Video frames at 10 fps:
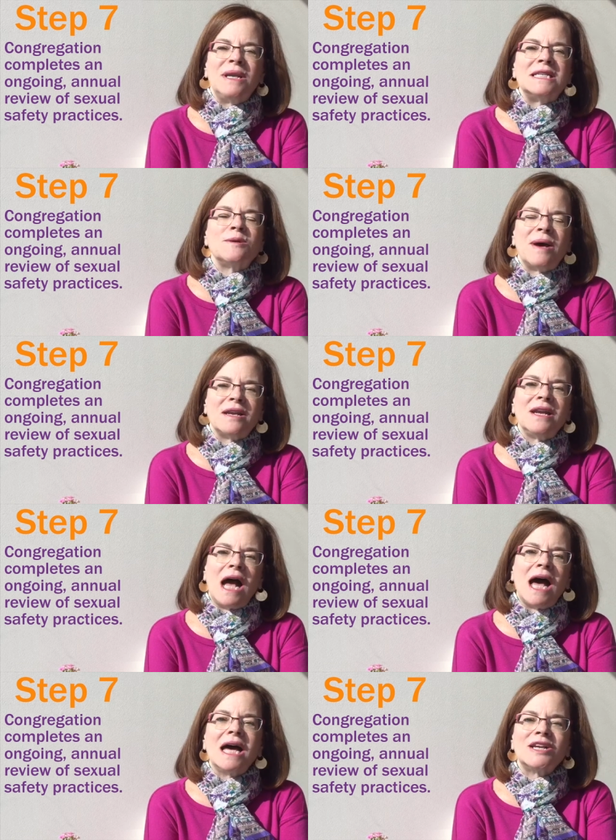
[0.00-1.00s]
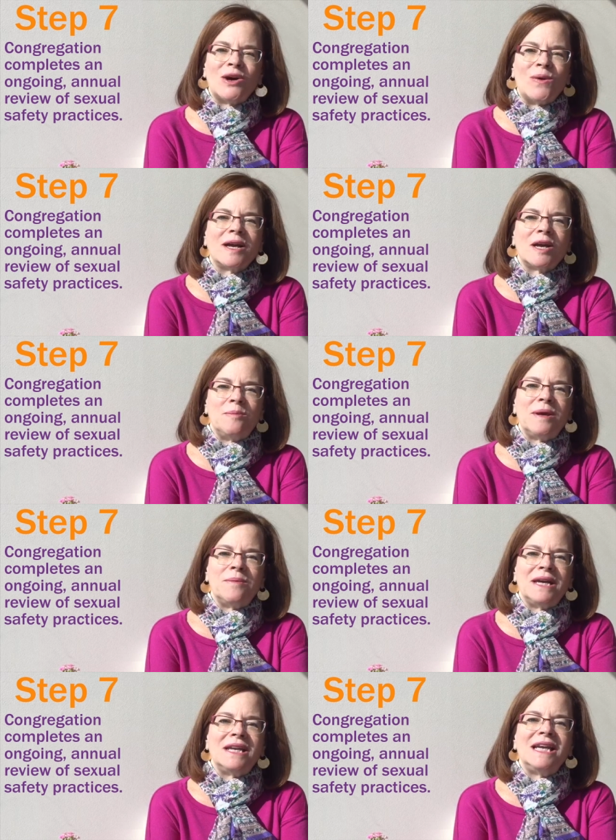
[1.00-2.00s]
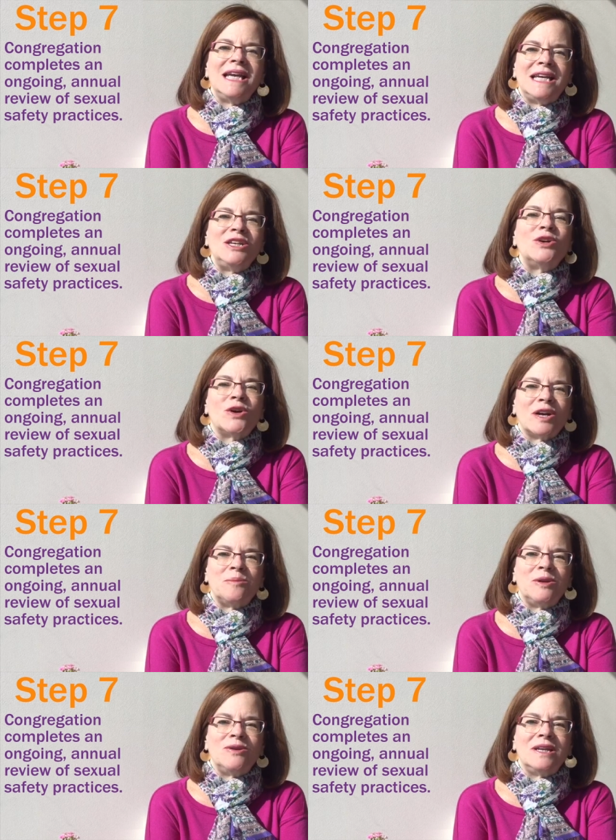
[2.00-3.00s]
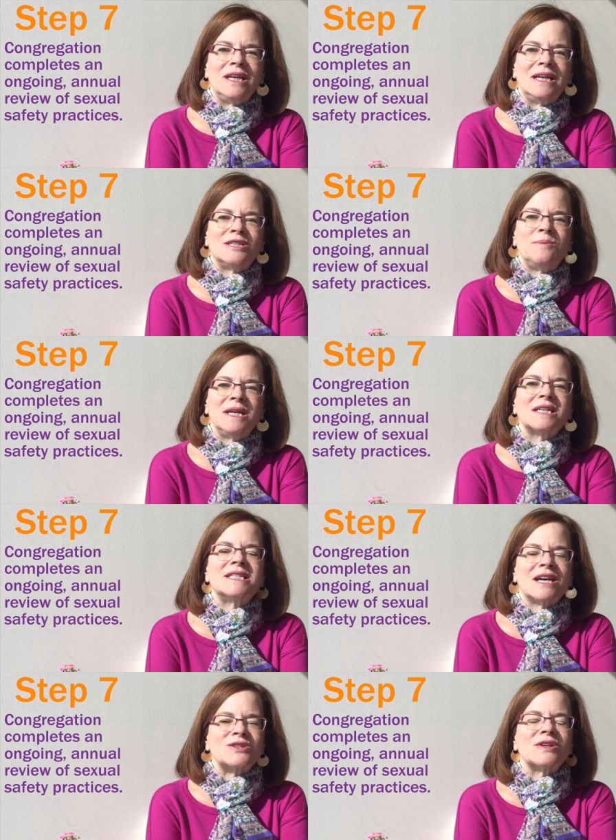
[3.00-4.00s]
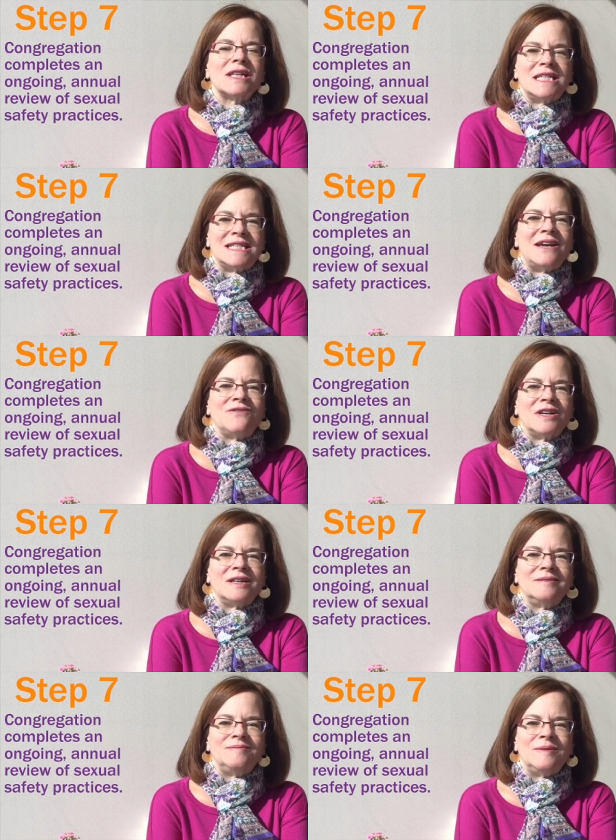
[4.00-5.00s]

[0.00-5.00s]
but it's about an ongoing commitment in your community to being sexually safer.